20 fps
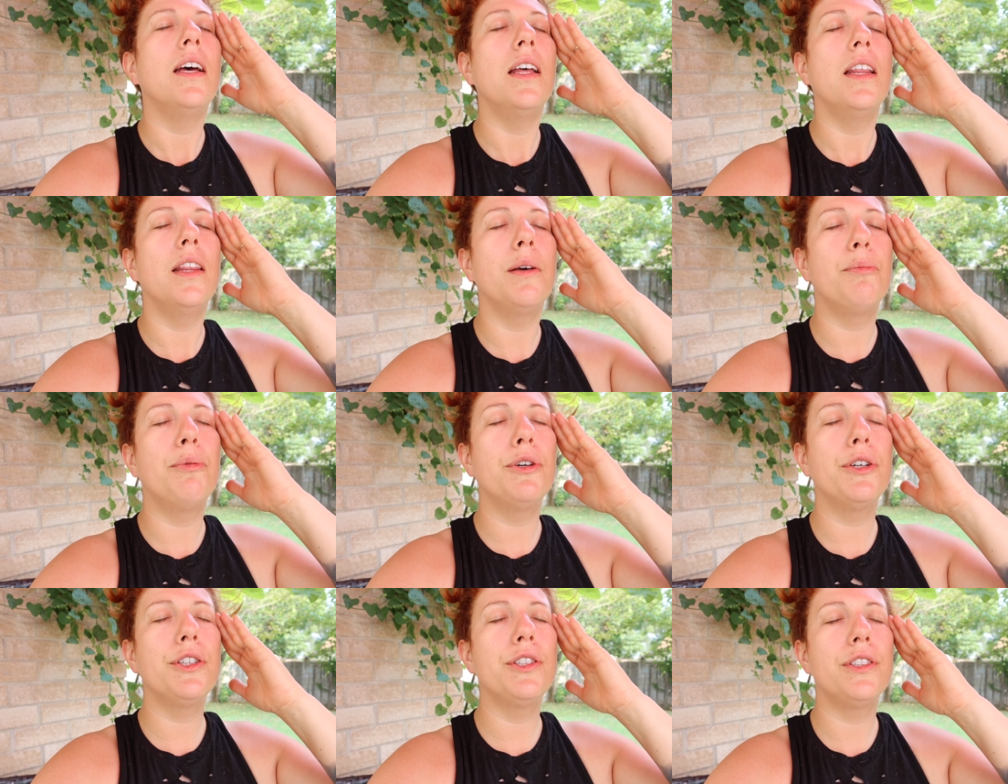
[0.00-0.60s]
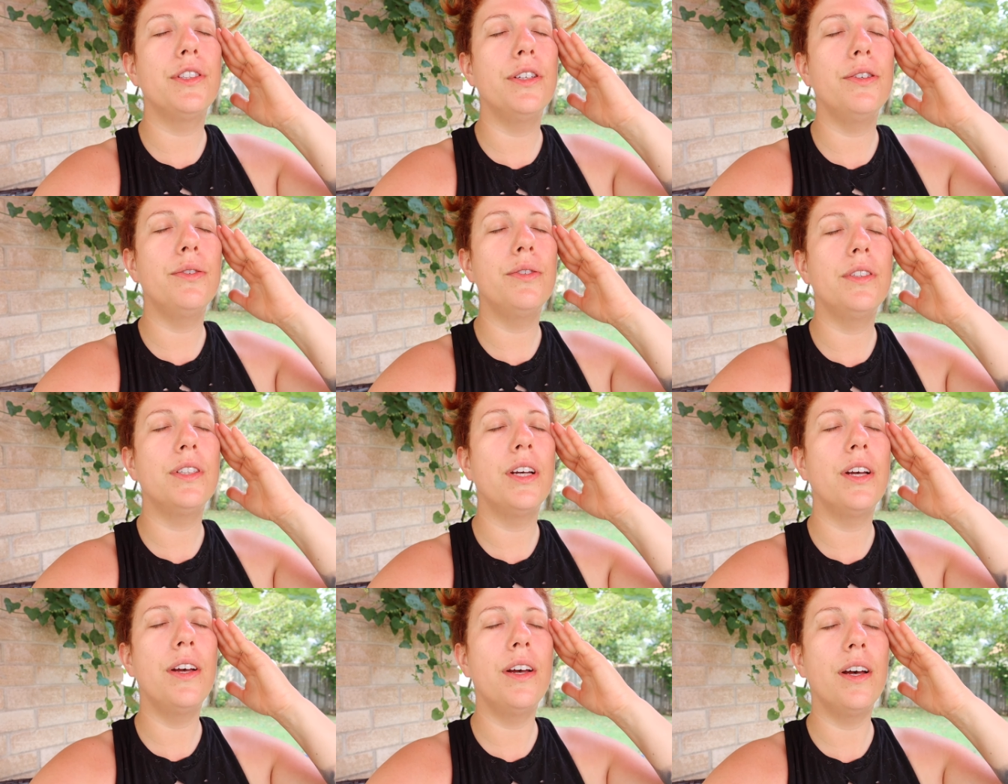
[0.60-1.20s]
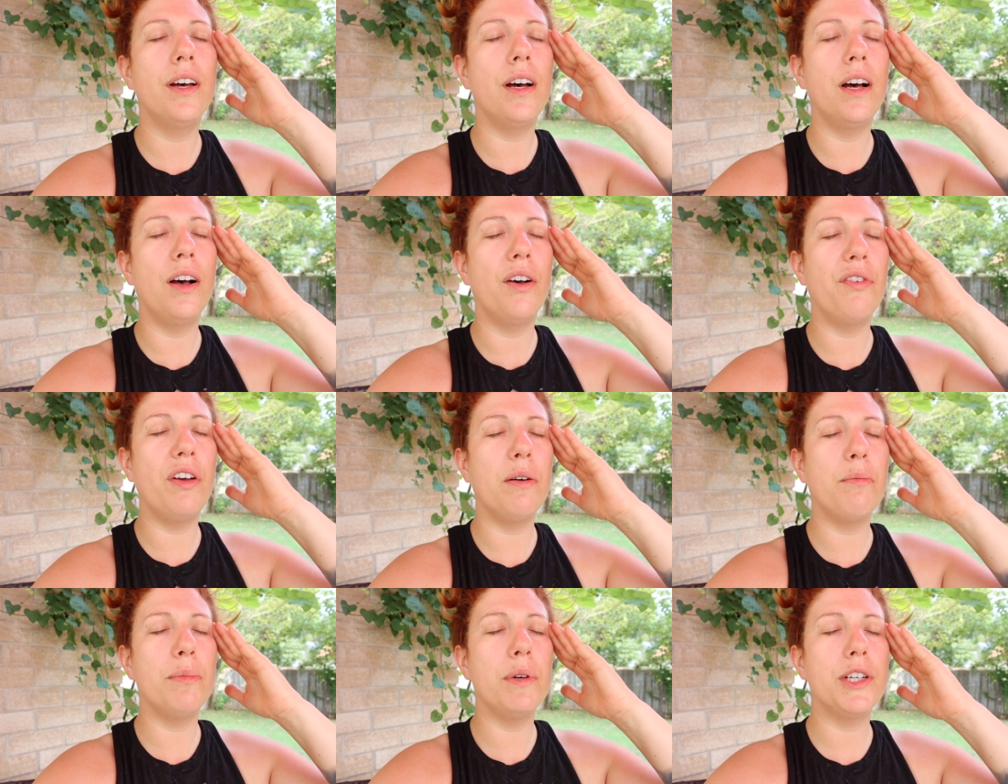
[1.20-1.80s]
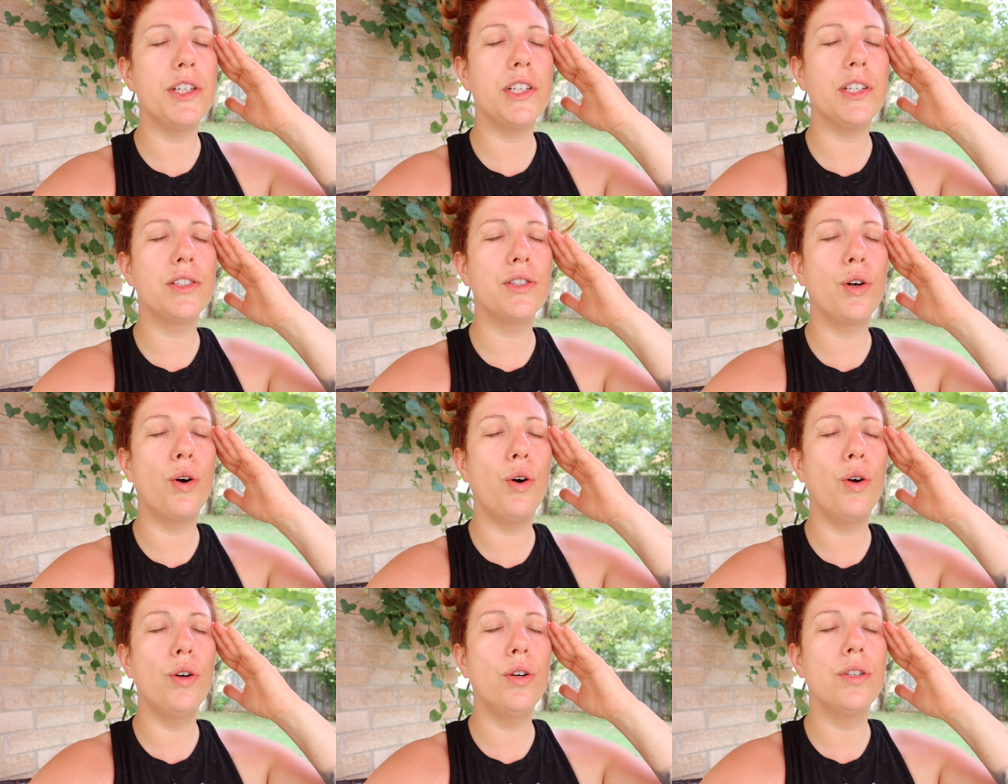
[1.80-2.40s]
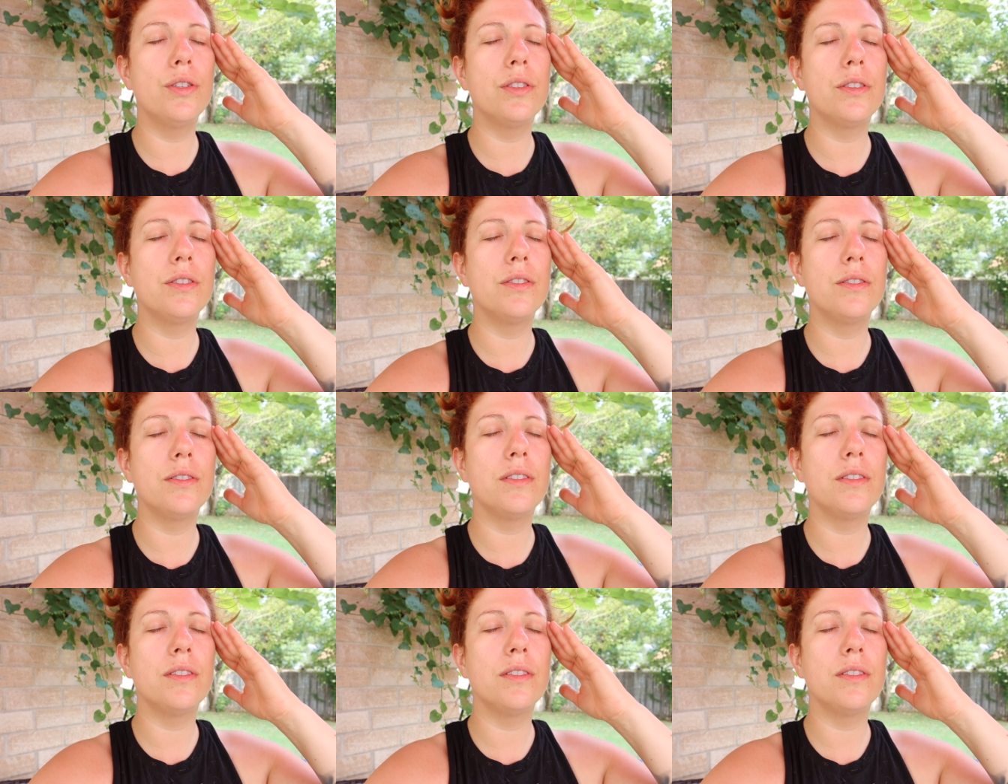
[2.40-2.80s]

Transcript: in the pursuit of ambitious goals.